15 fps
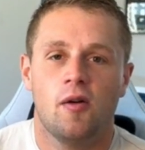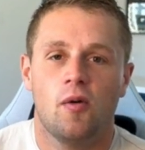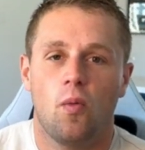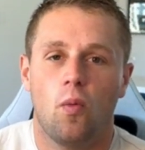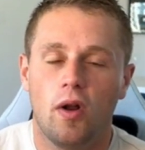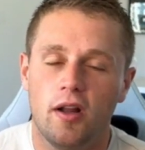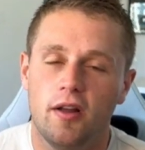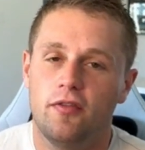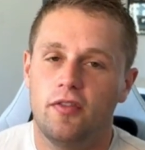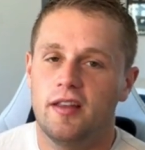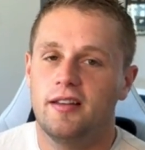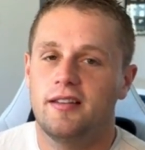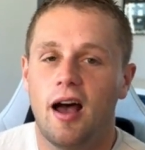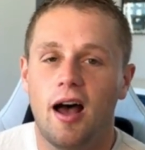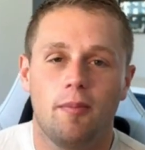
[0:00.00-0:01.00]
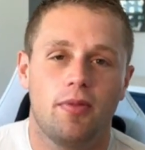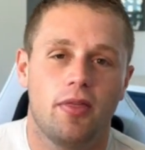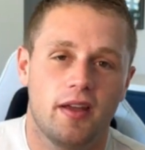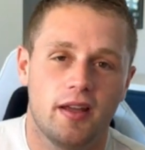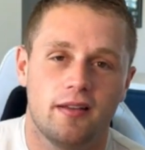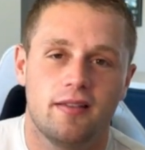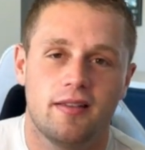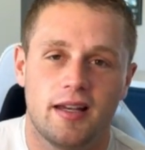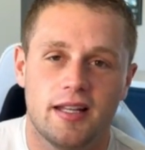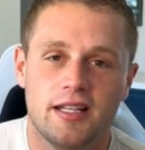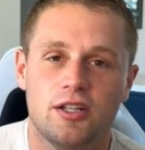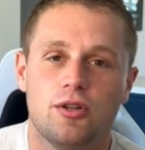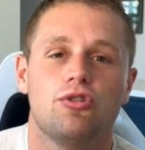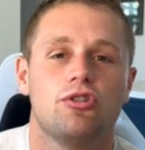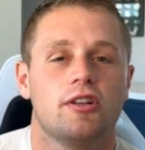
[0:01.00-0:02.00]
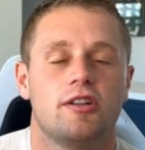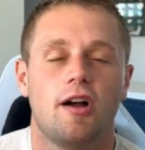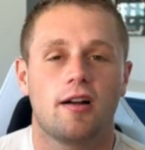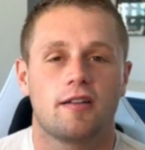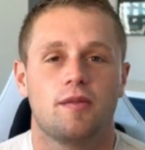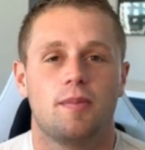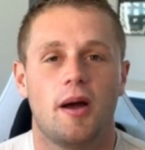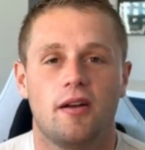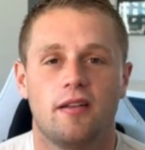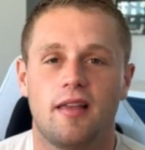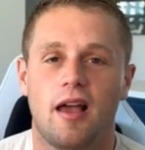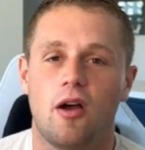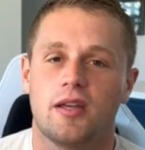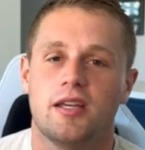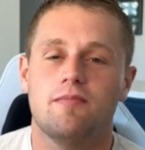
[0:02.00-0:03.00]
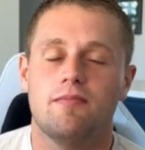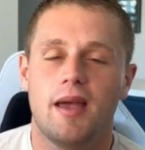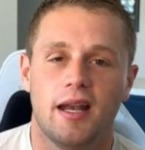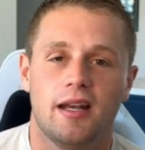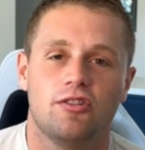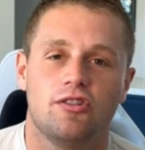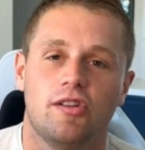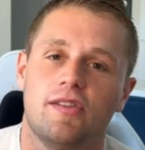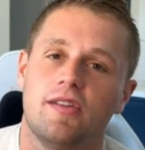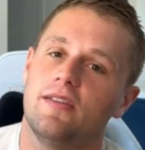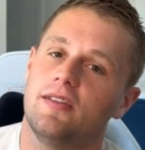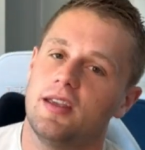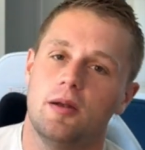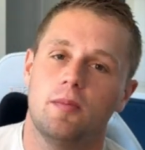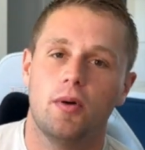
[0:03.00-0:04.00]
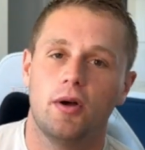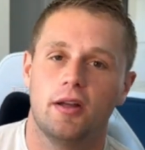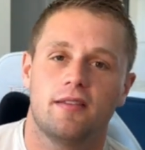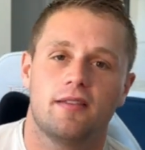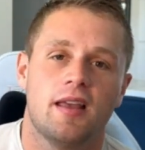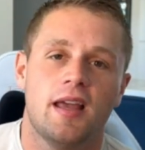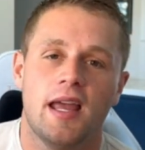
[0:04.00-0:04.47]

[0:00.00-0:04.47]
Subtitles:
One of the top things that he usually talks about is how he manages his inputs.